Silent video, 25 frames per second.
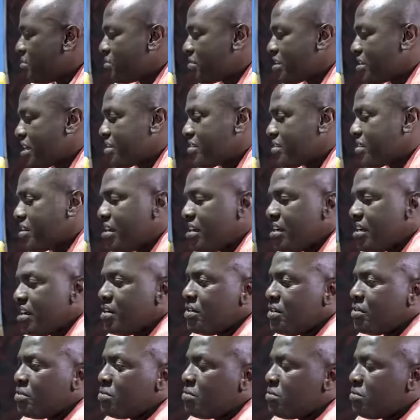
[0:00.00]
losers
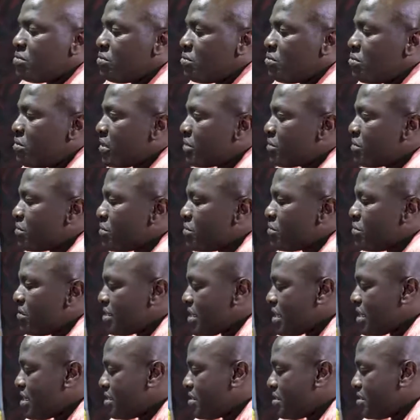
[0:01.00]
who want
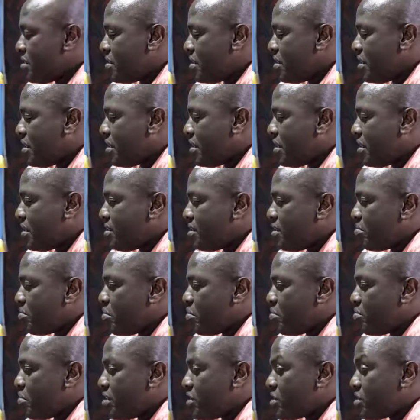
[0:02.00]
to incite the
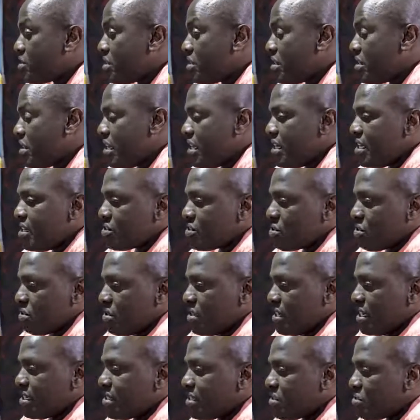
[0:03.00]
population. So he
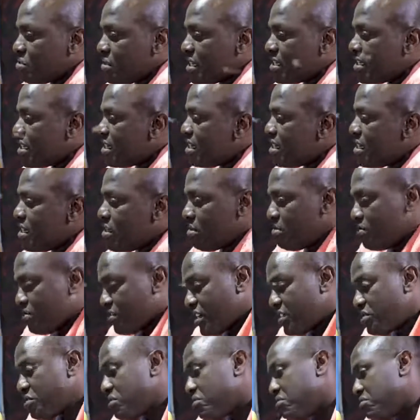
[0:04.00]
doesn't want any
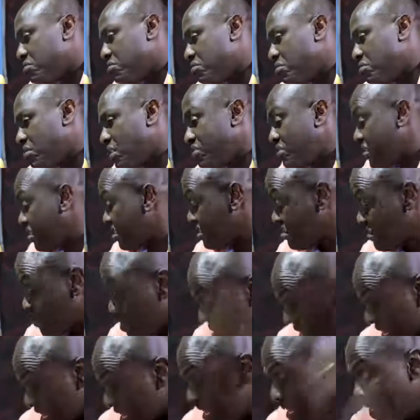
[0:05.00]
ramification to affect
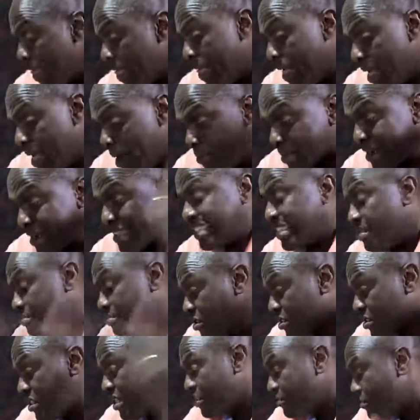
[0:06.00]
his family. But
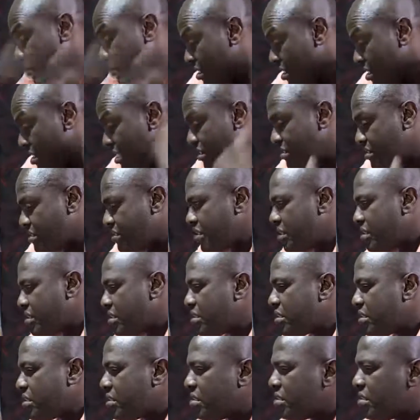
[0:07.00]
the most unfortunate
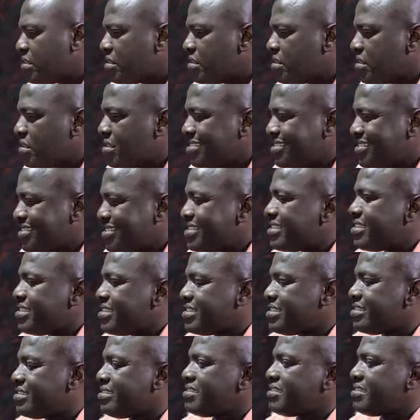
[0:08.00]
thing is
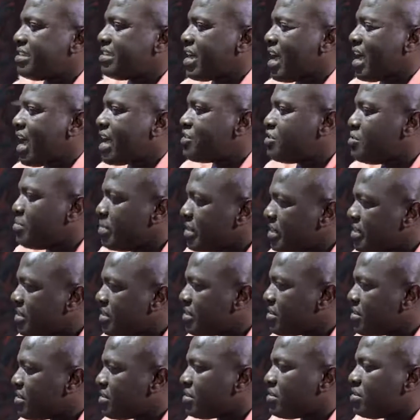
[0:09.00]
his
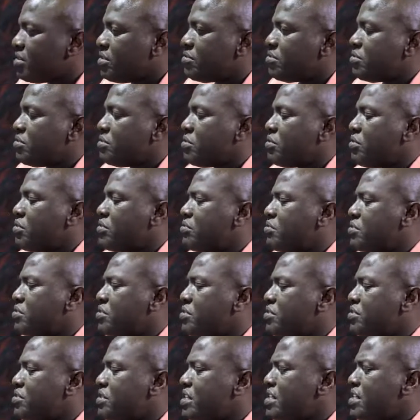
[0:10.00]
argument
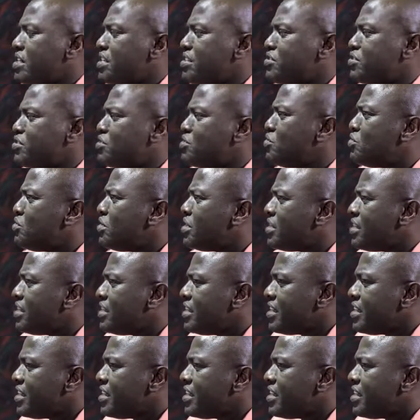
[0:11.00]
of sending his children,